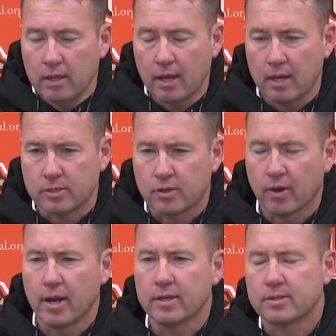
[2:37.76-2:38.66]
Yeah, it's
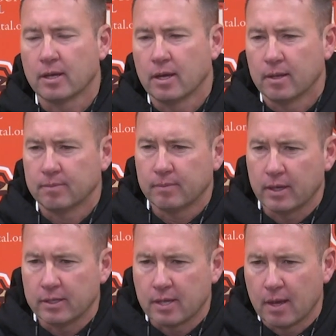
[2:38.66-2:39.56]
great.
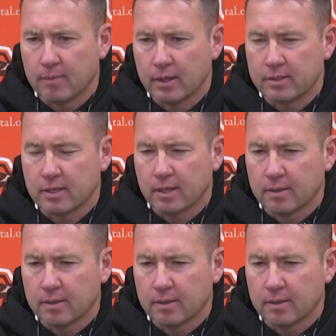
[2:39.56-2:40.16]
Anytime that